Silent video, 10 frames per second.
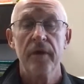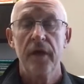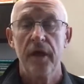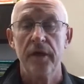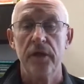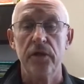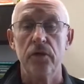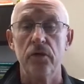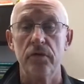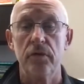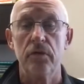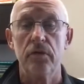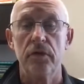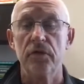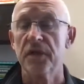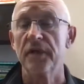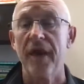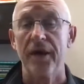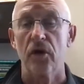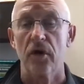and then you send
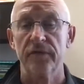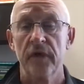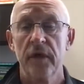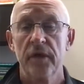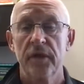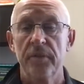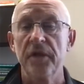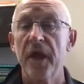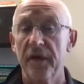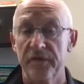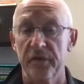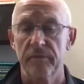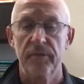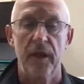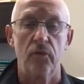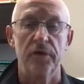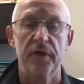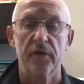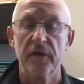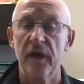that off to be tested. And what
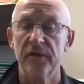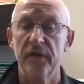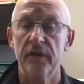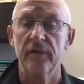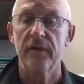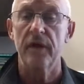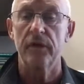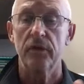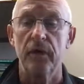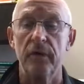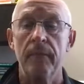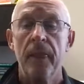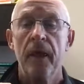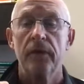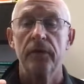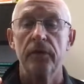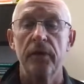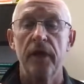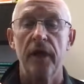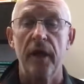they are testing is they're doing
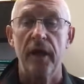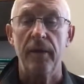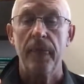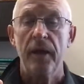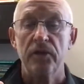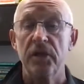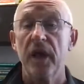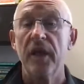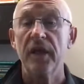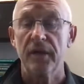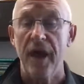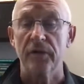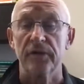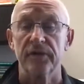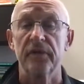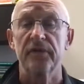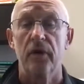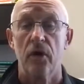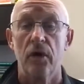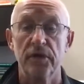a genetic analysis
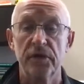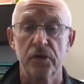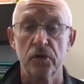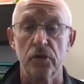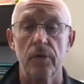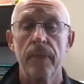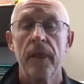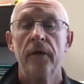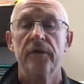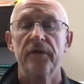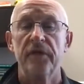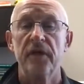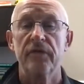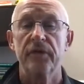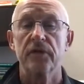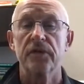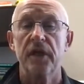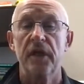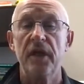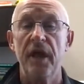on the stool to see if there's
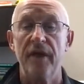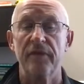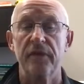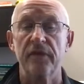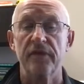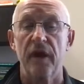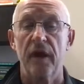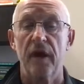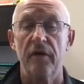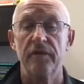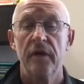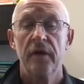any evidence of